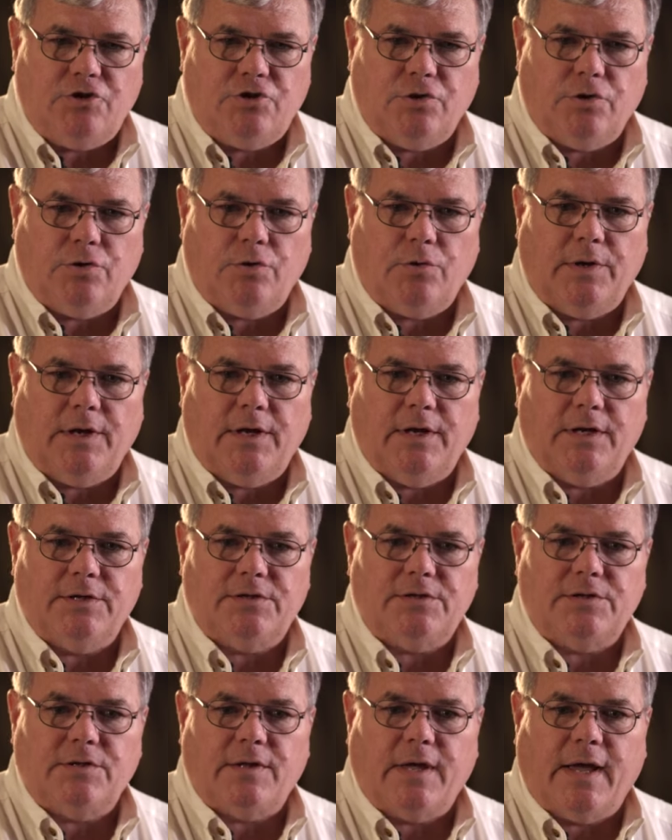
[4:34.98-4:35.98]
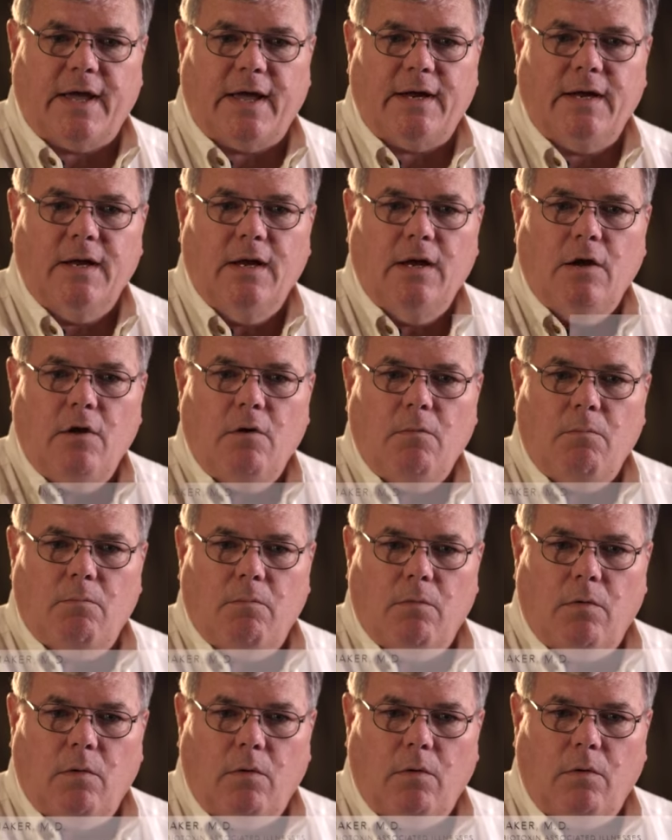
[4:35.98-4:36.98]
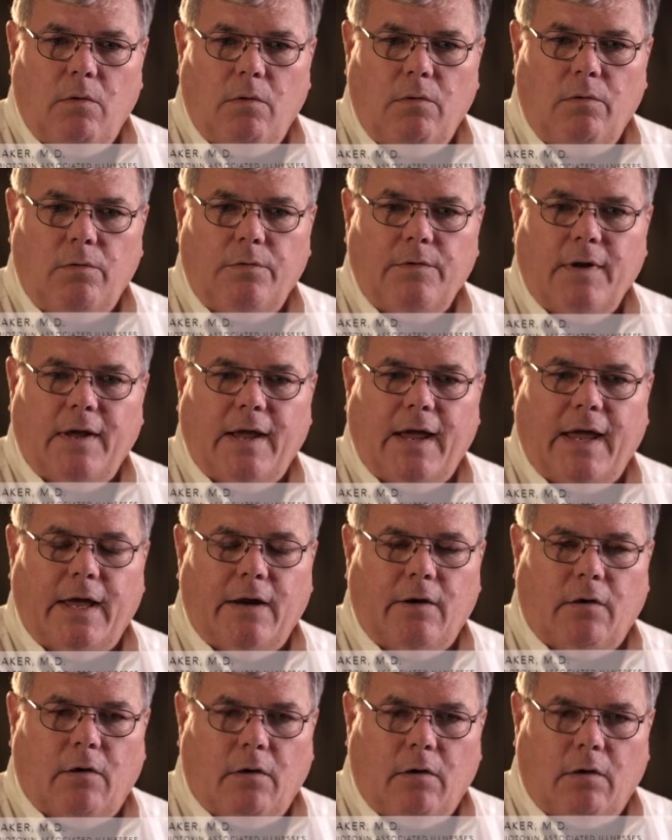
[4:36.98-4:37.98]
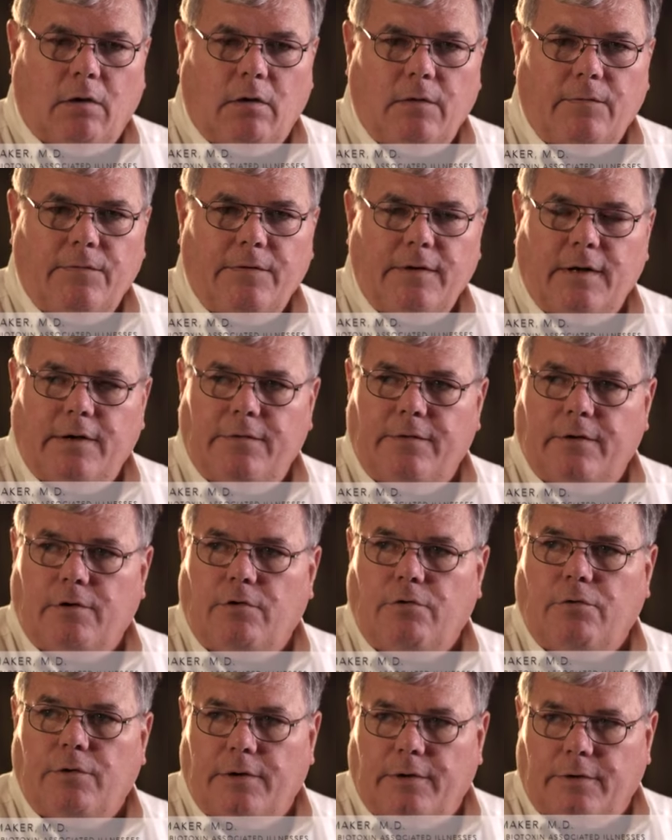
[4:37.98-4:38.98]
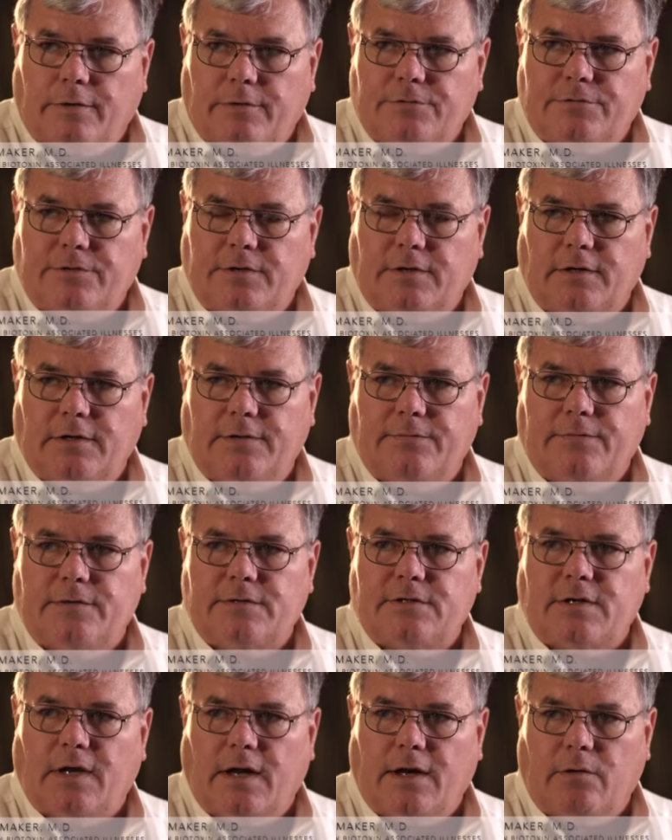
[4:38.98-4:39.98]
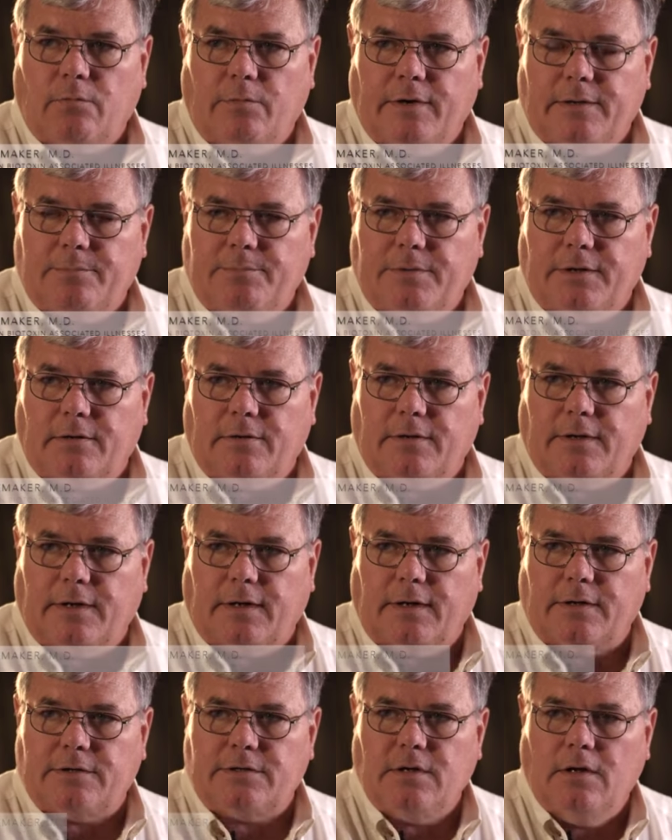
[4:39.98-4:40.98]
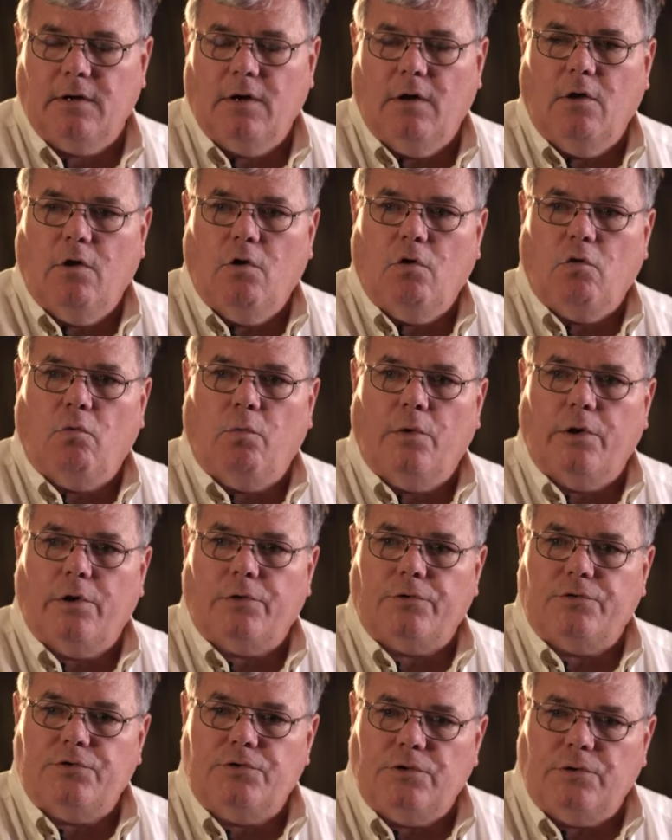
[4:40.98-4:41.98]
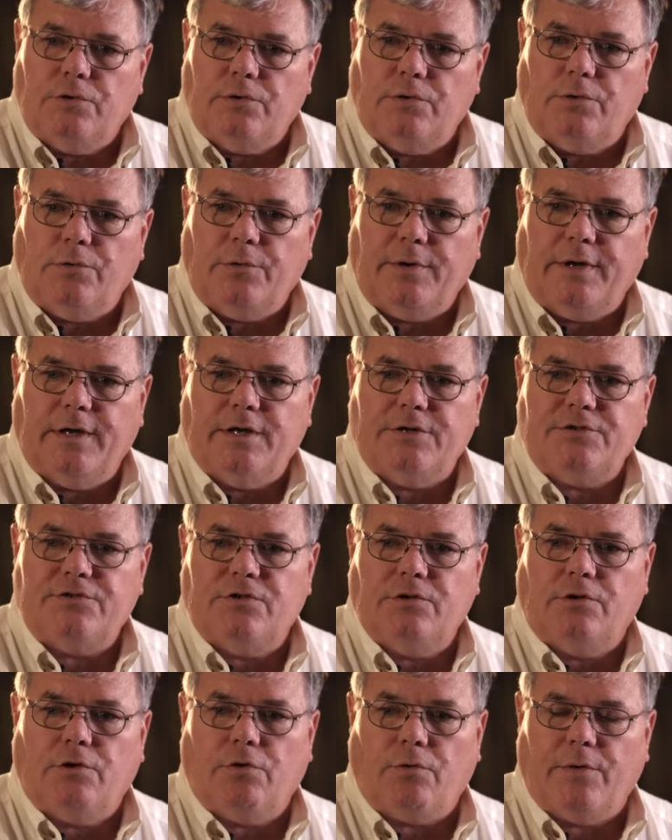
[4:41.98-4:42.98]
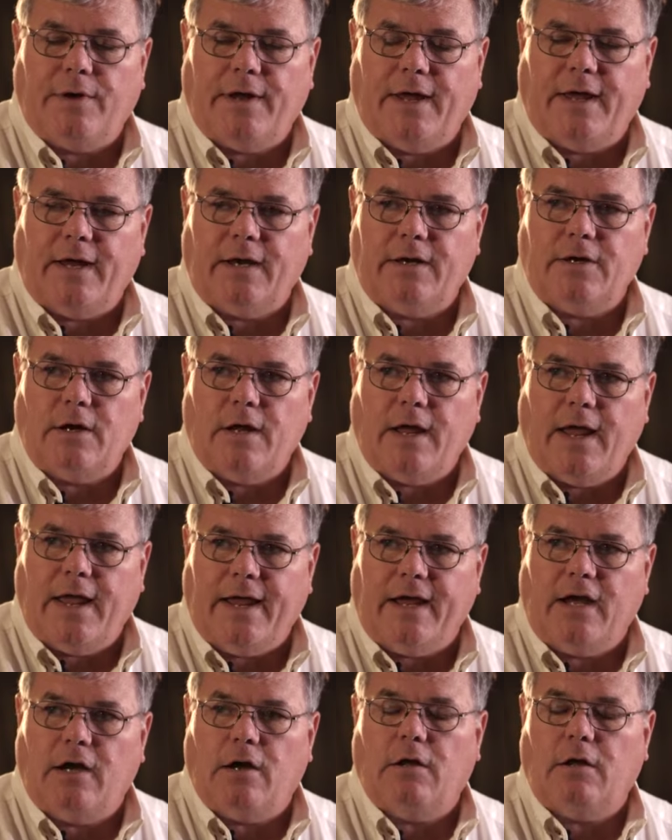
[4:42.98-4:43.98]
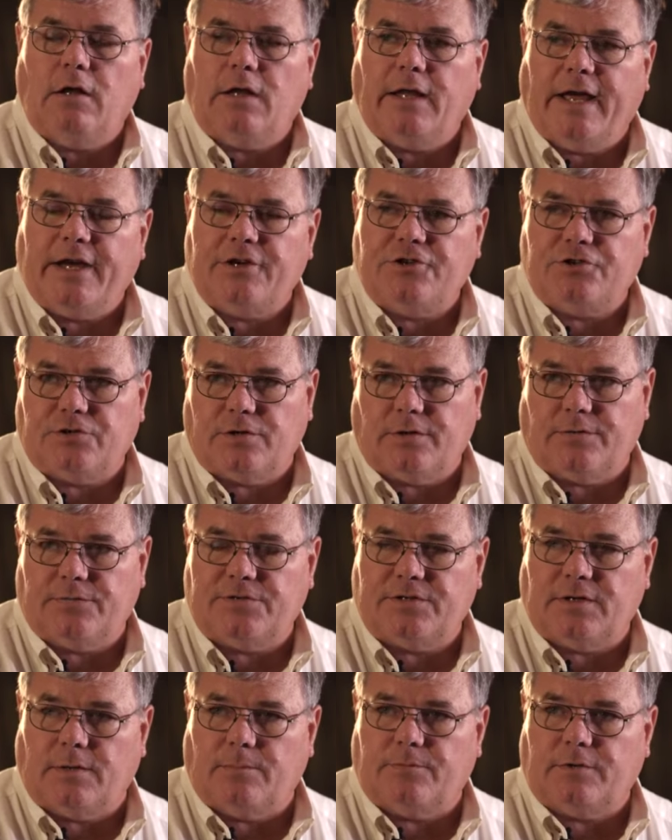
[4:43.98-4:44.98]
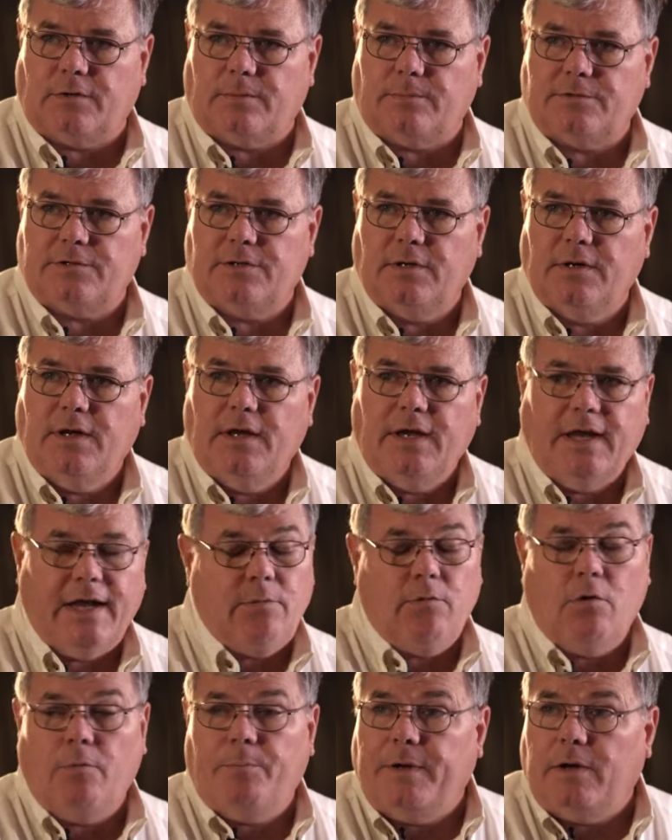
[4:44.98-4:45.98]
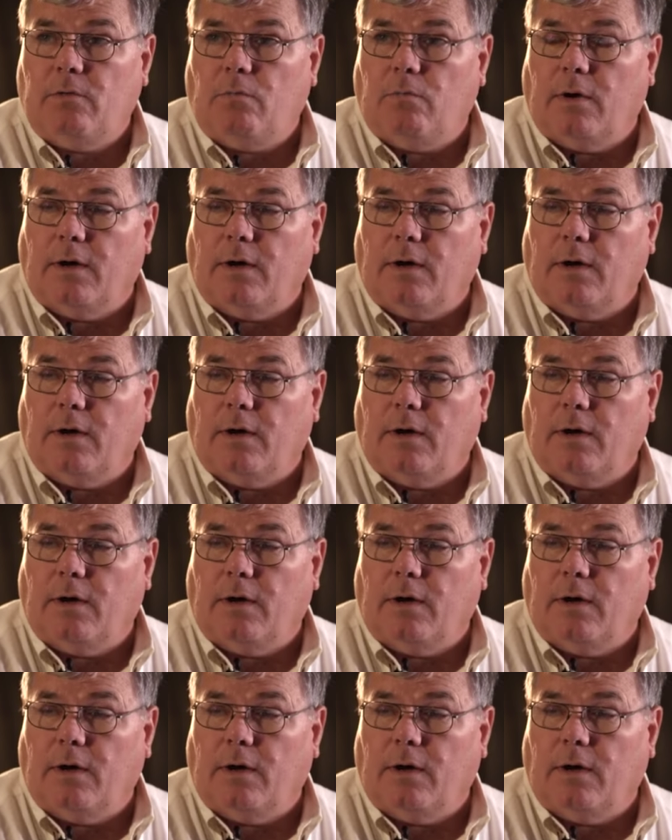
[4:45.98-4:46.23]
issue is that mold and all of the other critters that live inside wet buildings will do is to create a collection of symptoms. It won't be